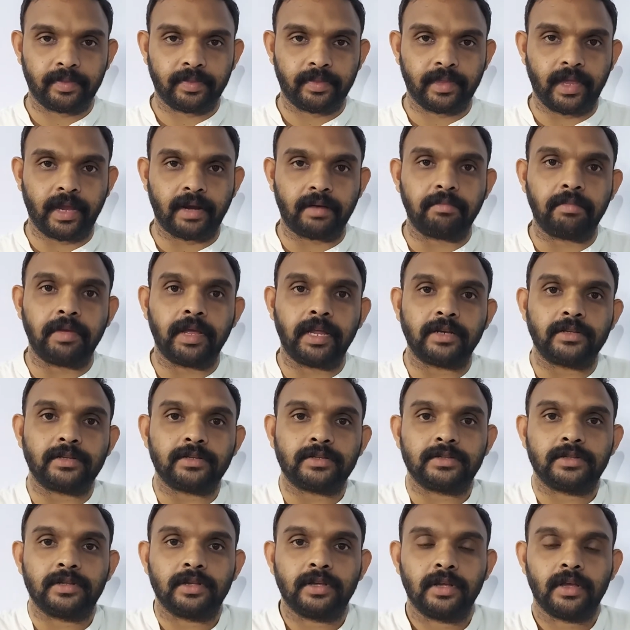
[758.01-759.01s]
That
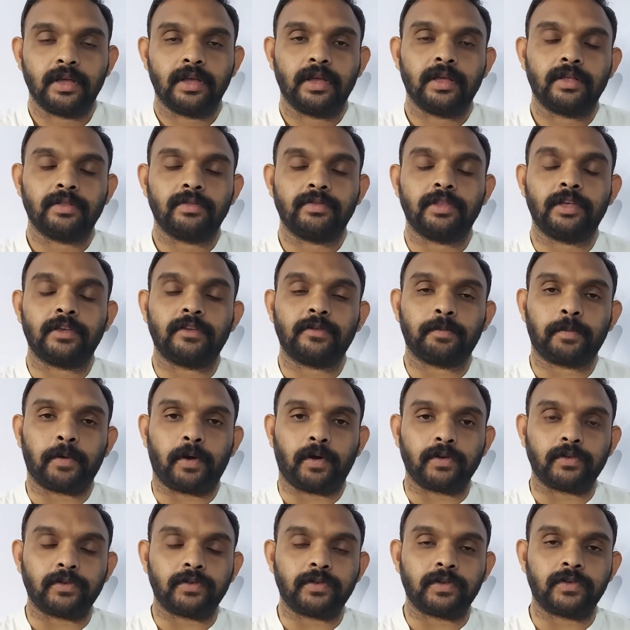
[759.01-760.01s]
means this
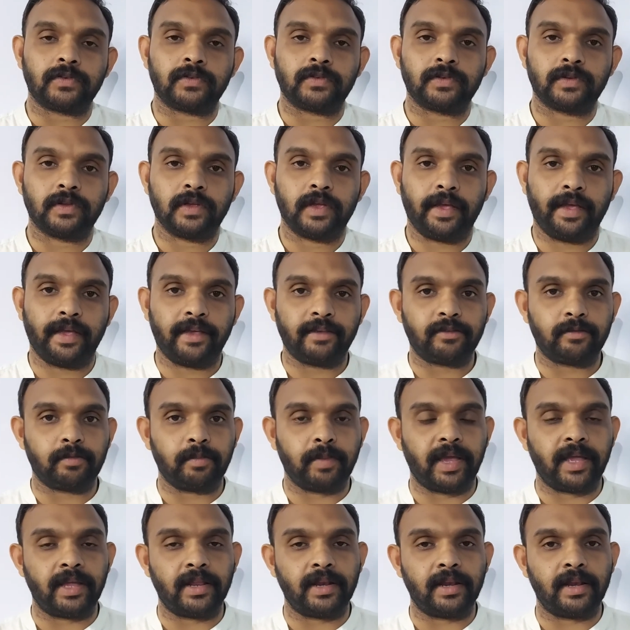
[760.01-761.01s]
process is
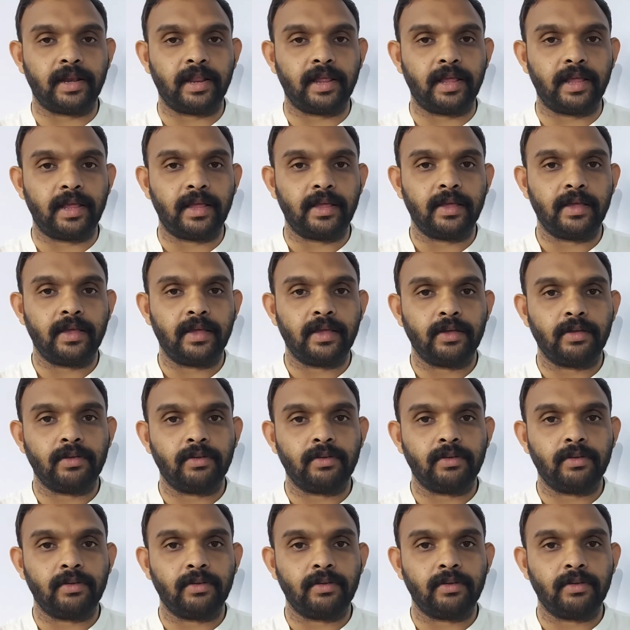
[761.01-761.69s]
mainly